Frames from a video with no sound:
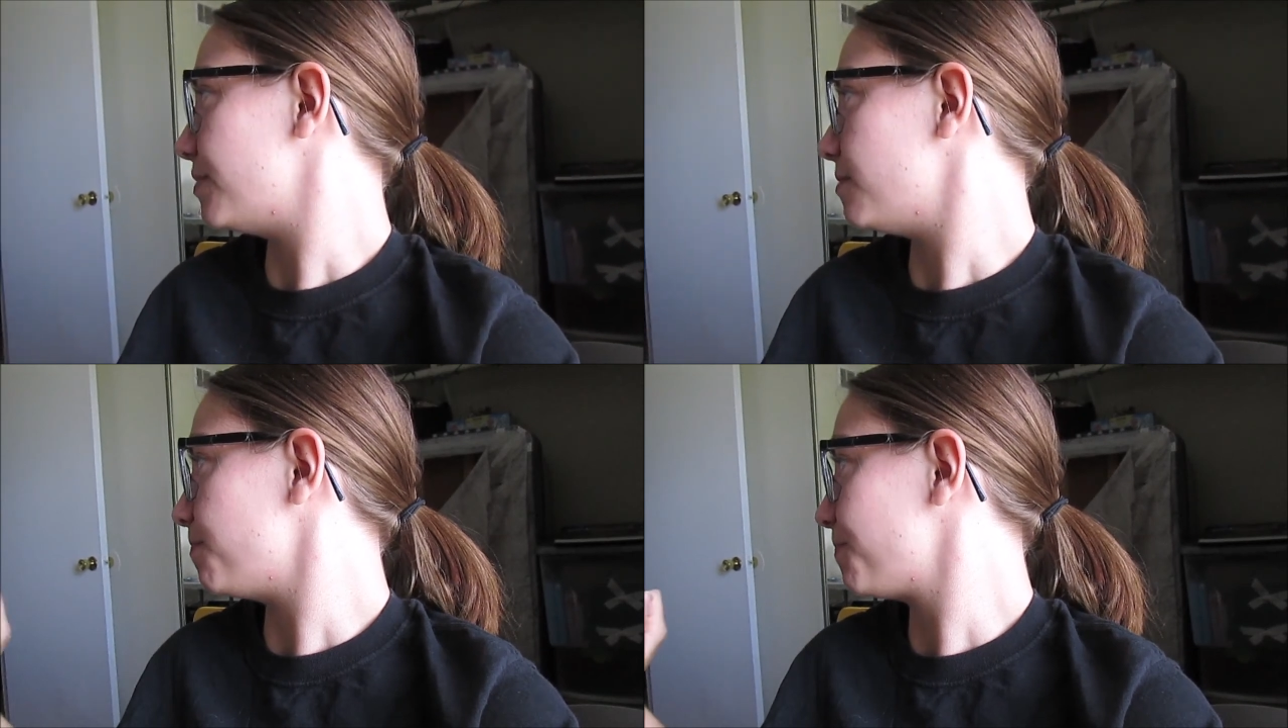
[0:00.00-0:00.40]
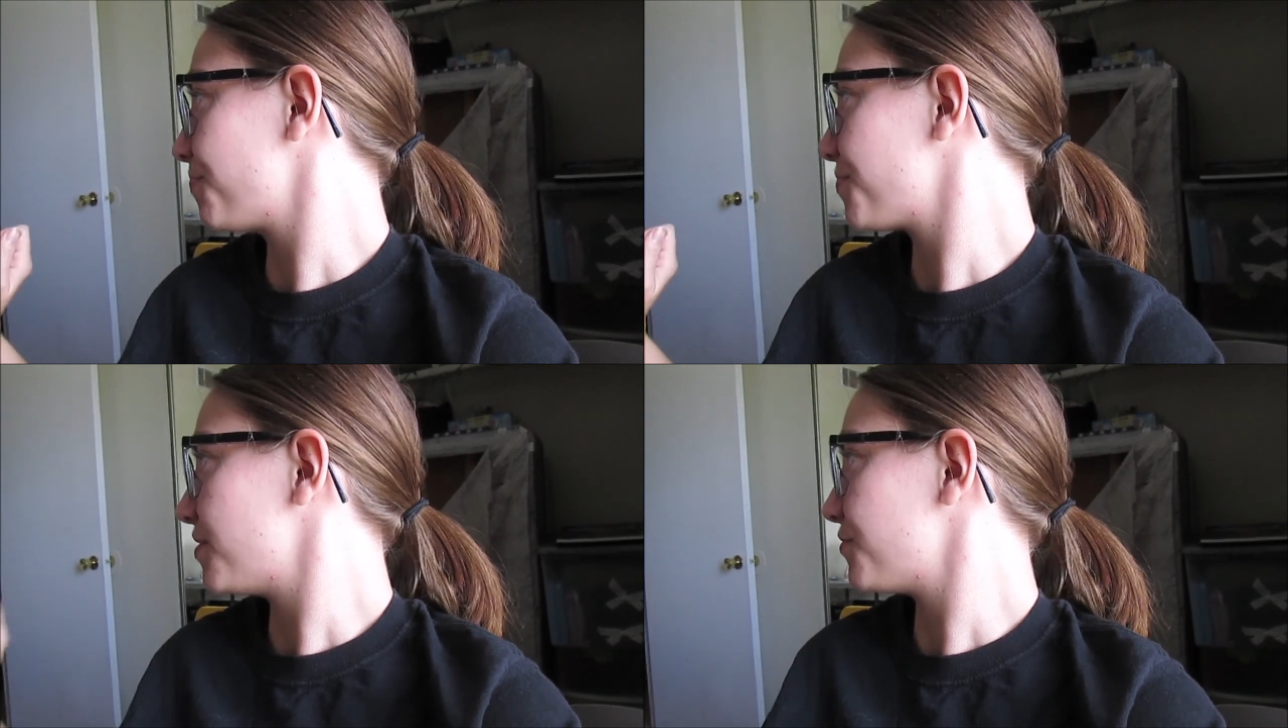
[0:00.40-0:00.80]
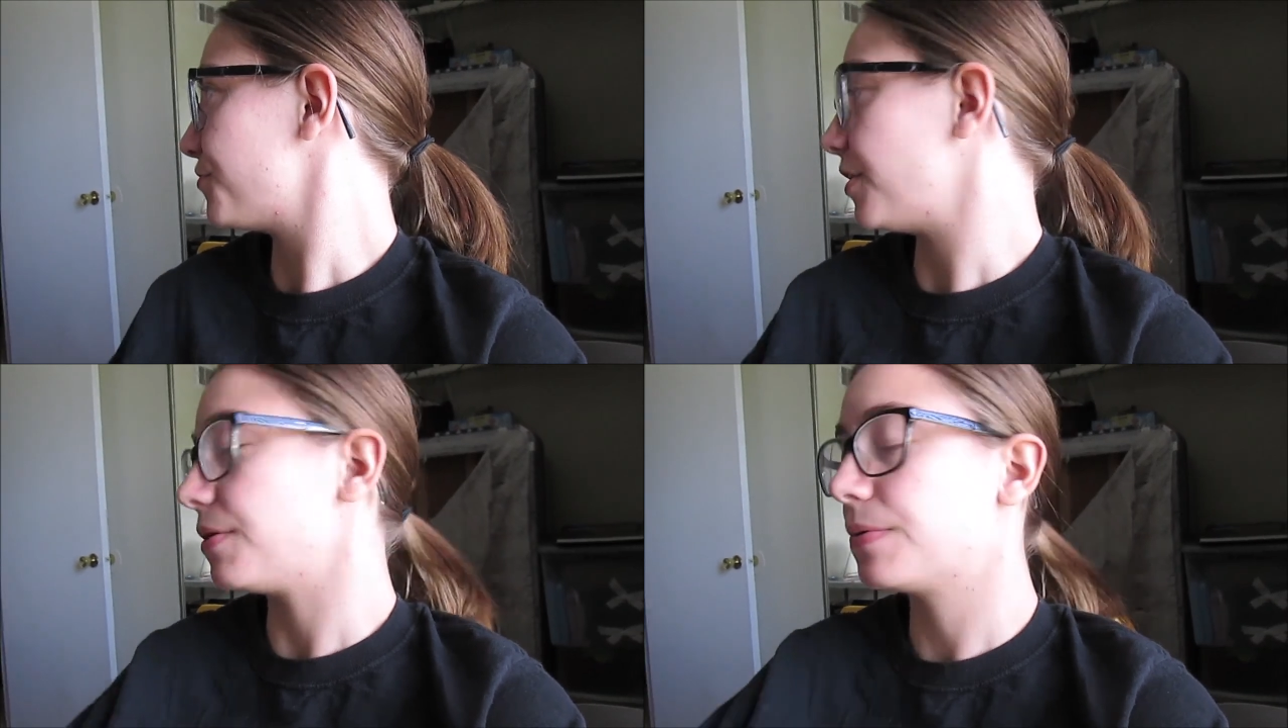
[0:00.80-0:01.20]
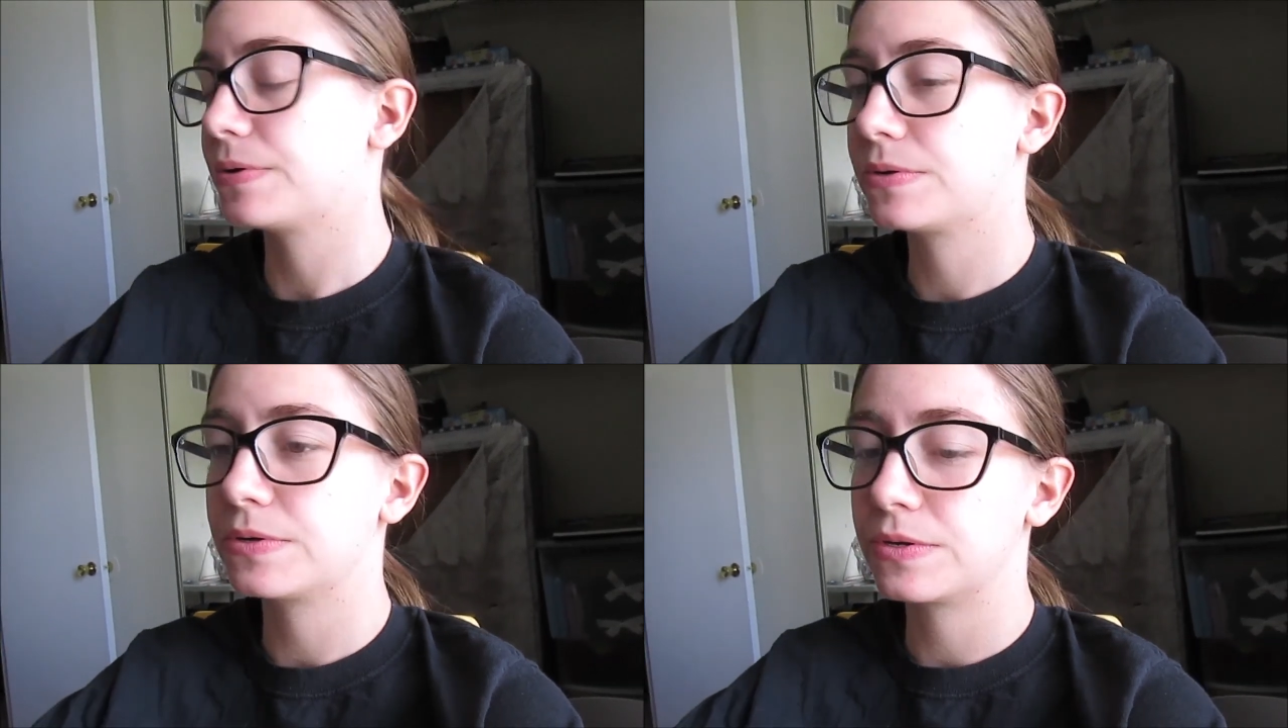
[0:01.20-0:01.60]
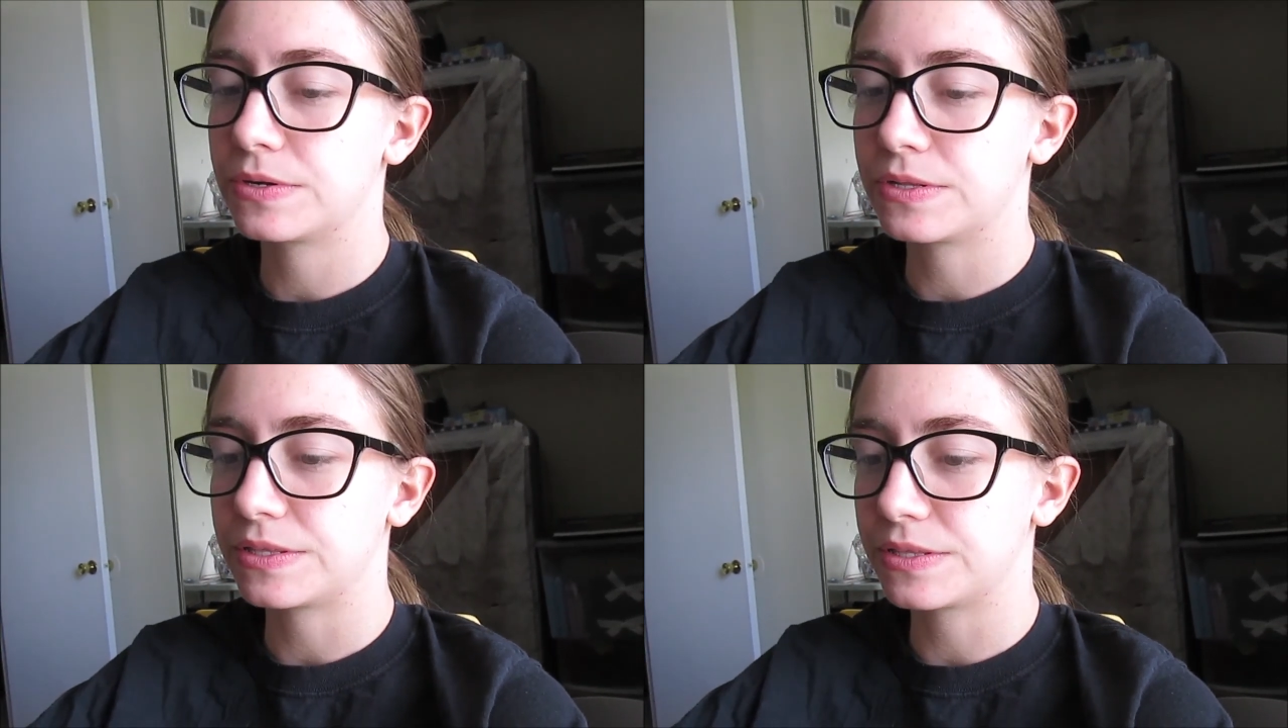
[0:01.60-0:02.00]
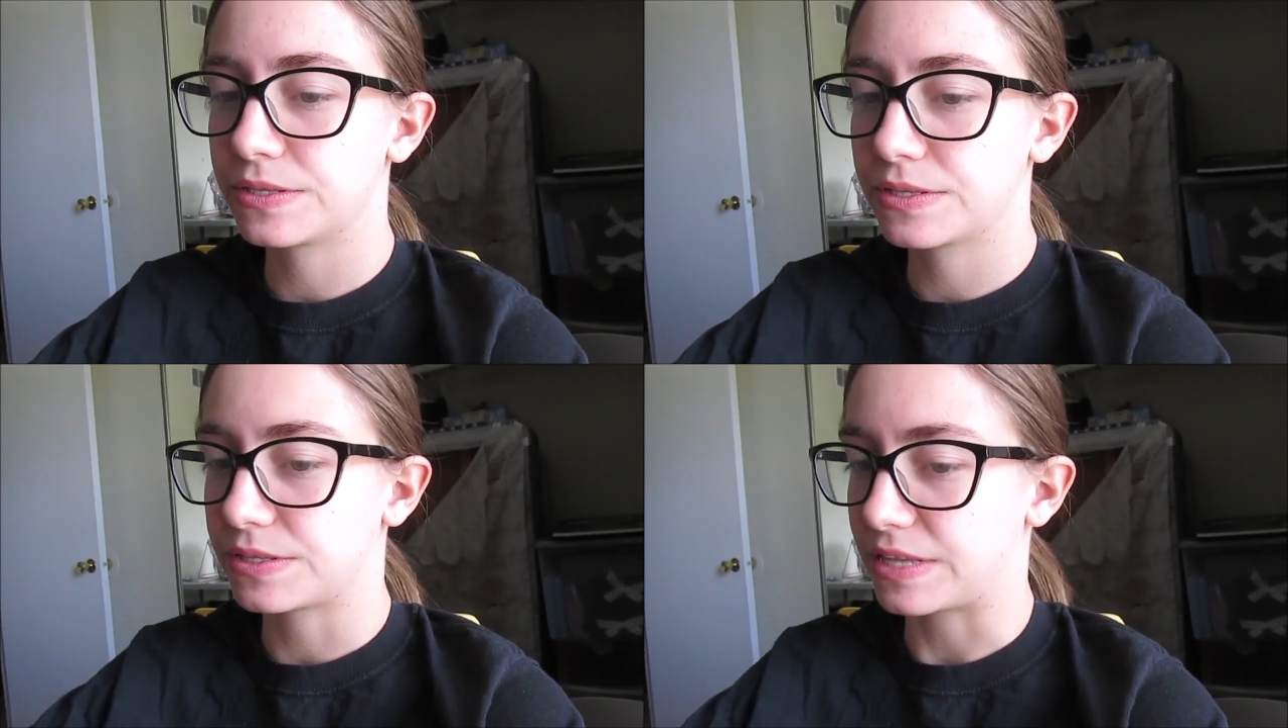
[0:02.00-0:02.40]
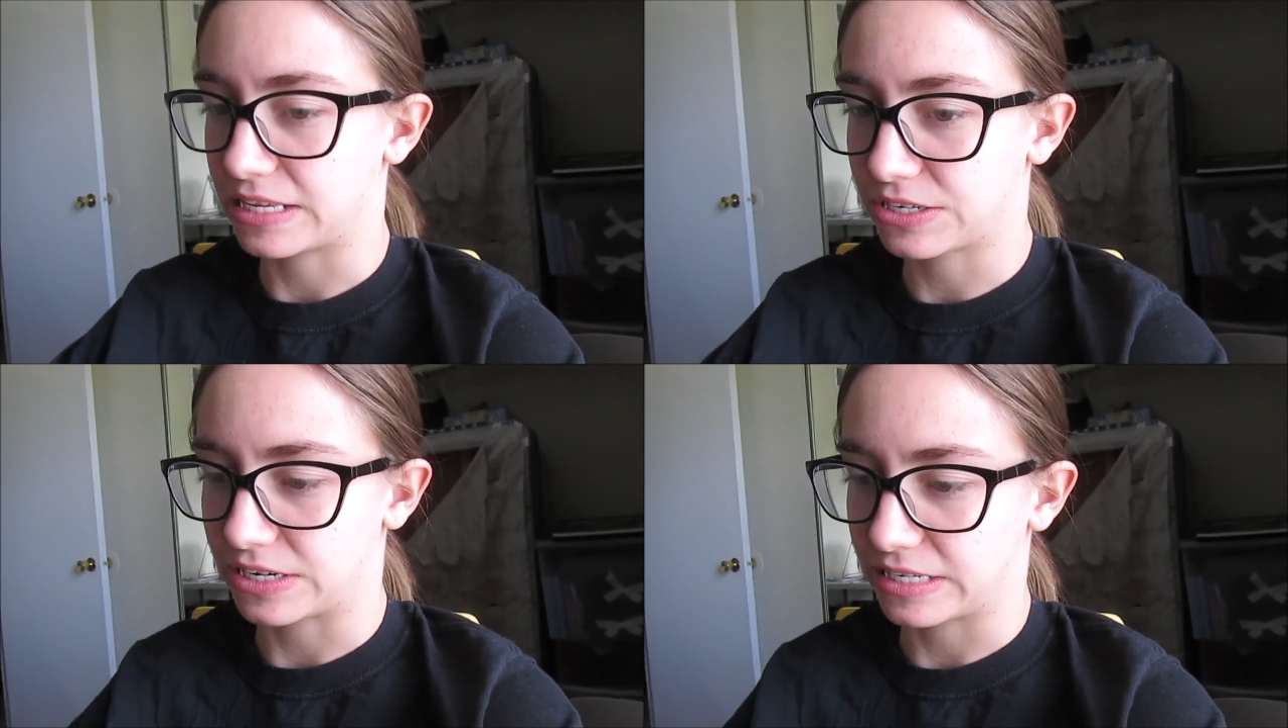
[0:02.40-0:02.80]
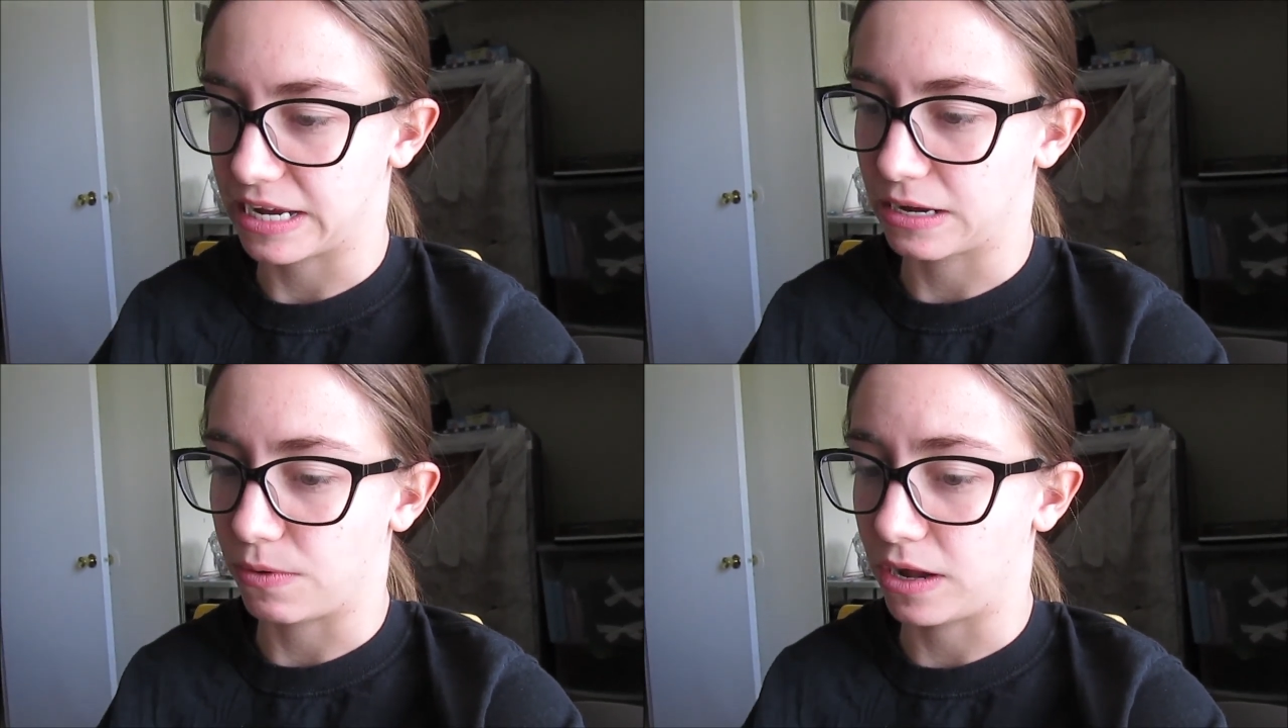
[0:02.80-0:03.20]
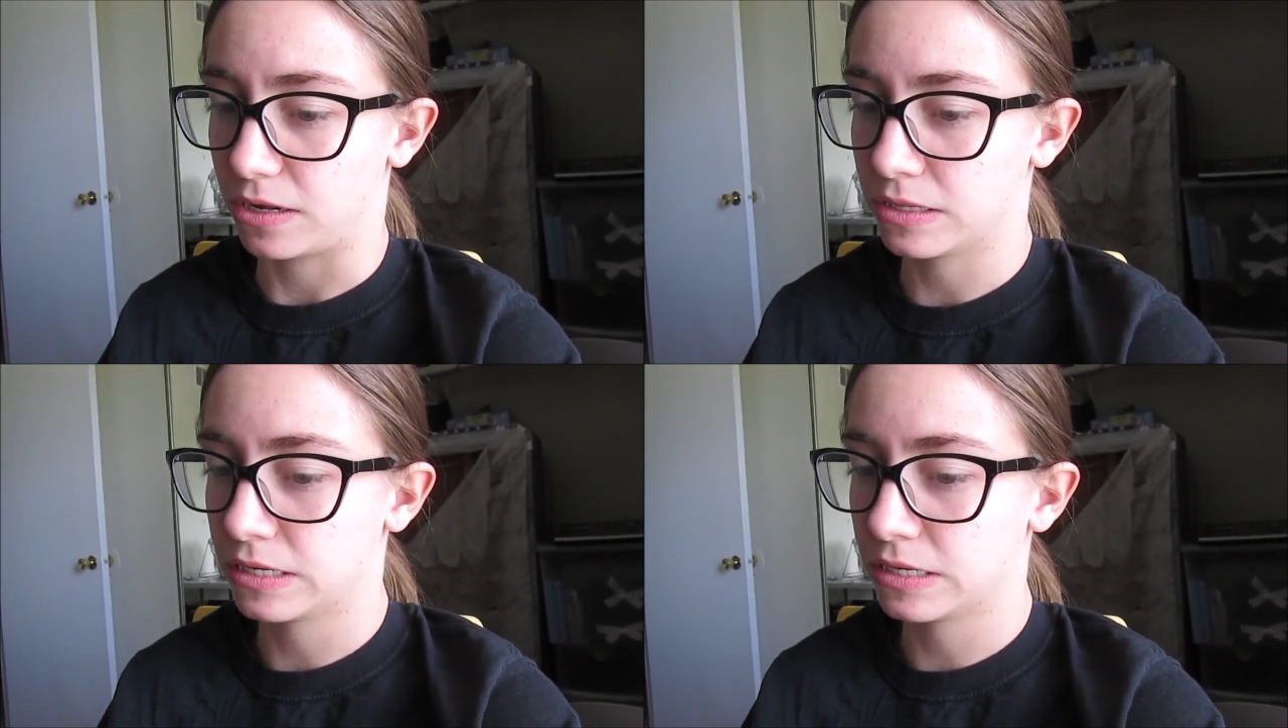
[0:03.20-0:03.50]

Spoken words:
them, so that's going to take a while.